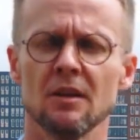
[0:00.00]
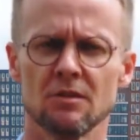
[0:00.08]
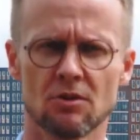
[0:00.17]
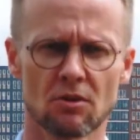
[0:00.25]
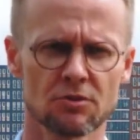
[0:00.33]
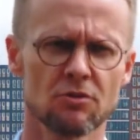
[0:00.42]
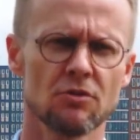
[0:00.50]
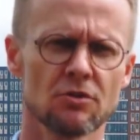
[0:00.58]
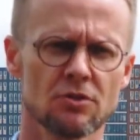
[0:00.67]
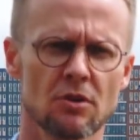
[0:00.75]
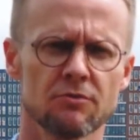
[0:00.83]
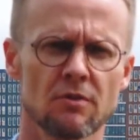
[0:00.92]
Talk to your
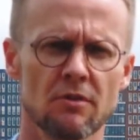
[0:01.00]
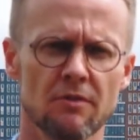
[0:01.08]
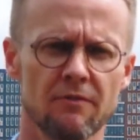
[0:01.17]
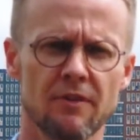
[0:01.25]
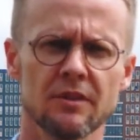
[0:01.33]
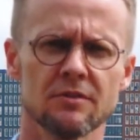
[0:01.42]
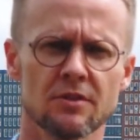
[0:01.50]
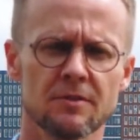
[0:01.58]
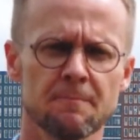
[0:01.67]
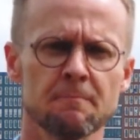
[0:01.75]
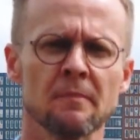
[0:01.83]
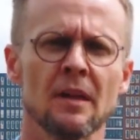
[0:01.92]
software vendor
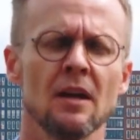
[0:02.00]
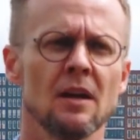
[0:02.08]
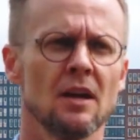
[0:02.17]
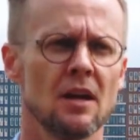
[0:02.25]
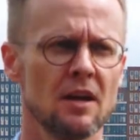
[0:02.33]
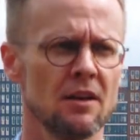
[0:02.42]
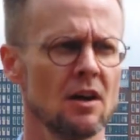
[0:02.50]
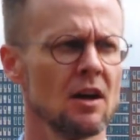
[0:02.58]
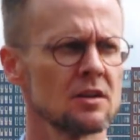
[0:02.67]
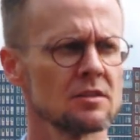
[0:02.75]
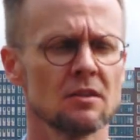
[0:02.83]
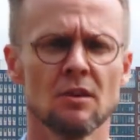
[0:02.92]
and
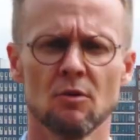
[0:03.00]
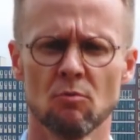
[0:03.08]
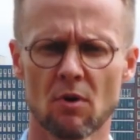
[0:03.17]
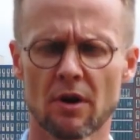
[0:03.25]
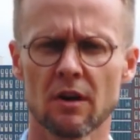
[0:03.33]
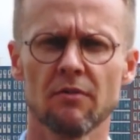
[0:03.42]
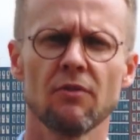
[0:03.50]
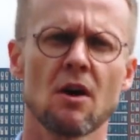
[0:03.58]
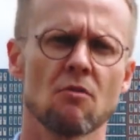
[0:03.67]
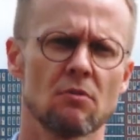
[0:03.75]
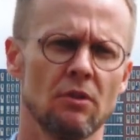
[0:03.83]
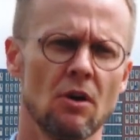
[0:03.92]
ask, what if
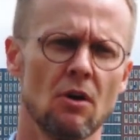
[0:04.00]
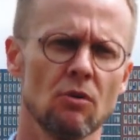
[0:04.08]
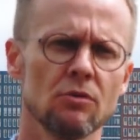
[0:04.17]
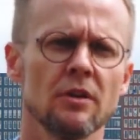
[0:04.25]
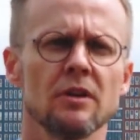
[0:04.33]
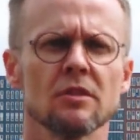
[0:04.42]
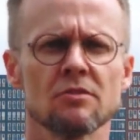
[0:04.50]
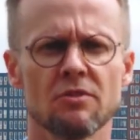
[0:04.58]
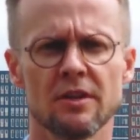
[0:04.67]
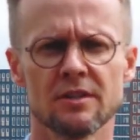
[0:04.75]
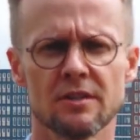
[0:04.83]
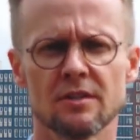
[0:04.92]
our load
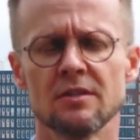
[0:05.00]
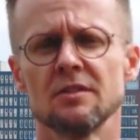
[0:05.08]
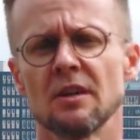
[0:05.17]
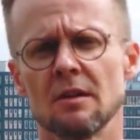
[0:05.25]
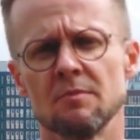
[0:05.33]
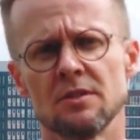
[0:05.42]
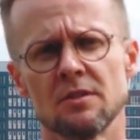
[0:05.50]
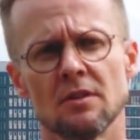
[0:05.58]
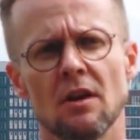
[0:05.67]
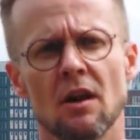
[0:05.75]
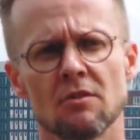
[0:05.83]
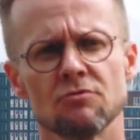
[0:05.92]
increases times
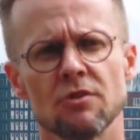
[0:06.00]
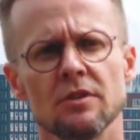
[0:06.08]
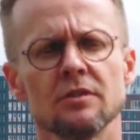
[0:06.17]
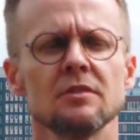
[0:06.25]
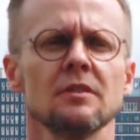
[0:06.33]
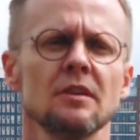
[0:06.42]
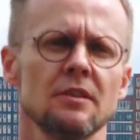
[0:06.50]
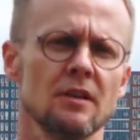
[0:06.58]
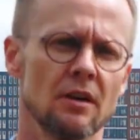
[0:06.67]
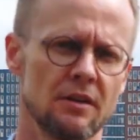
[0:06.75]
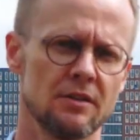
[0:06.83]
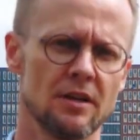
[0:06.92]
100 the
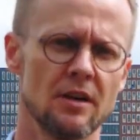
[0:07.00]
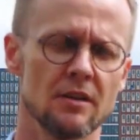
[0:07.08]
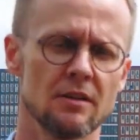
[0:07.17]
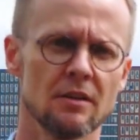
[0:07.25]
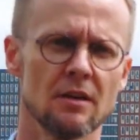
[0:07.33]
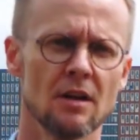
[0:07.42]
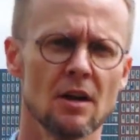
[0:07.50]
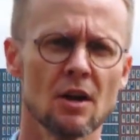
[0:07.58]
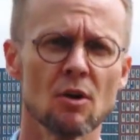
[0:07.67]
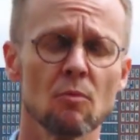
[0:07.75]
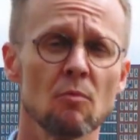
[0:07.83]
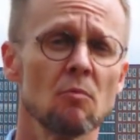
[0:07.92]
other day?
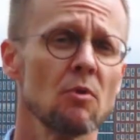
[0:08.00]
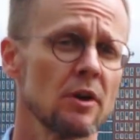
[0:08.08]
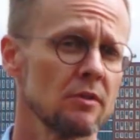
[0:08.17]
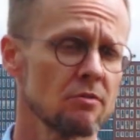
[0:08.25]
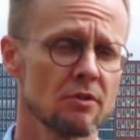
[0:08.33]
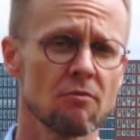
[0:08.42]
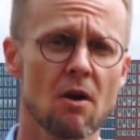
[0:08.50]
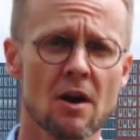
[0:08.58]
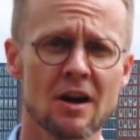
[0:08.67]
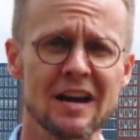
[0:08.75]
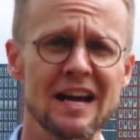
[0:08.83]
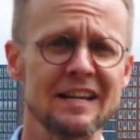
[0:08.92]
Would it
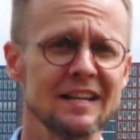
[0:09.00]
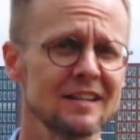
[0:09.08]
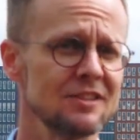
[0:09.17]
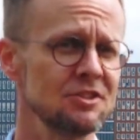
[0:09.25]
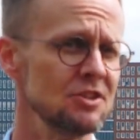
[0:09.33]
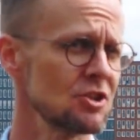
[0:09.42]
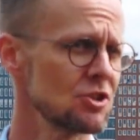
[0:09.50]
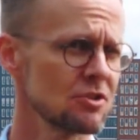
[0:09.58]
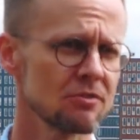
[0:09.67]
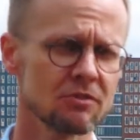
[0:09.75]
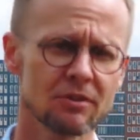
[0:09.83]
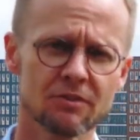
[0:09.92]
require any
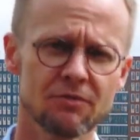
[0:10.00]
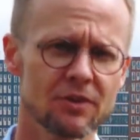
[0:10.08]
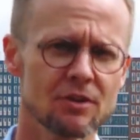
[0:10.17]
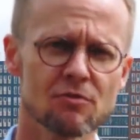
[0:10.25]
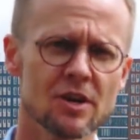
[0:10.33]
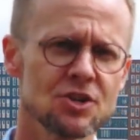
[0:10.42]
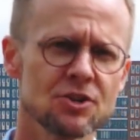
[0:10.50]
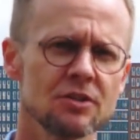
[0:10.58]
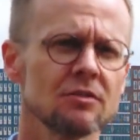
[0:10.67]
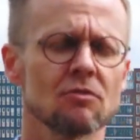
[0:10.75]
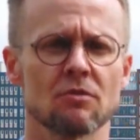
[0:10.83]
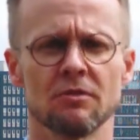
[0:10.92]
additional
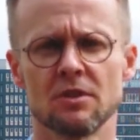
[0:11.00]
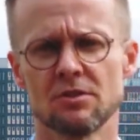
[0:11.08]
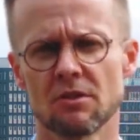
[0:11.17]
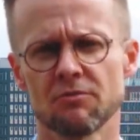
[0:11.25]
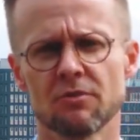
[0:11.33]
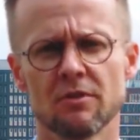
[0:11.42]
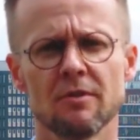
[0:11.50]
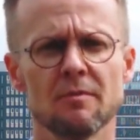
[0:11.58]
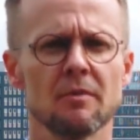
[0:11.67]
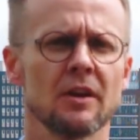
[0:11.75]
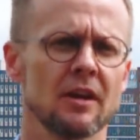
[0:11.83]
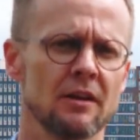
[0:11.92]
configuration, or the software
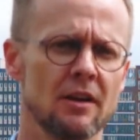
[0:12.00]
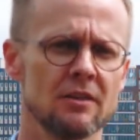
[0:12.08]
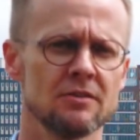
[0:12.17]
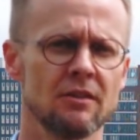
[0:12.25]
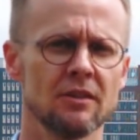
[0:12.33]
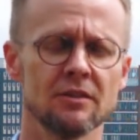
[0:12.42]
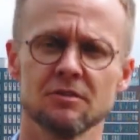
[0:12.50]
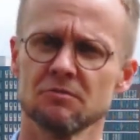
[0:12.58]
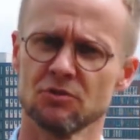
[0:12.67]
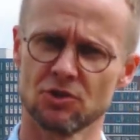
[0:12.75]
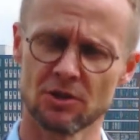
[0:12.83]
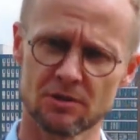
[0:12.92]
can handle it
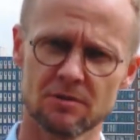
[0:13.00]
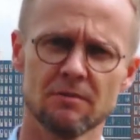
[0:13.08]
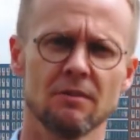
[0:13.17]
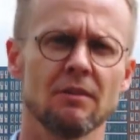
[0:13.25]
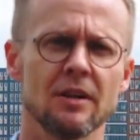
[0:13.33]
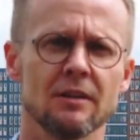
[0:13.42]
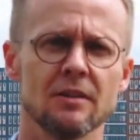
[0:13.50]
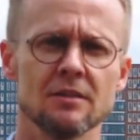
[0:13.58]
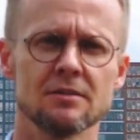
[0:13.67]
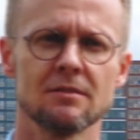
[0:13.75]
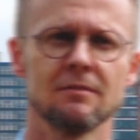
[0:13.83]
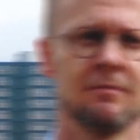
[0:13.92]
just like this?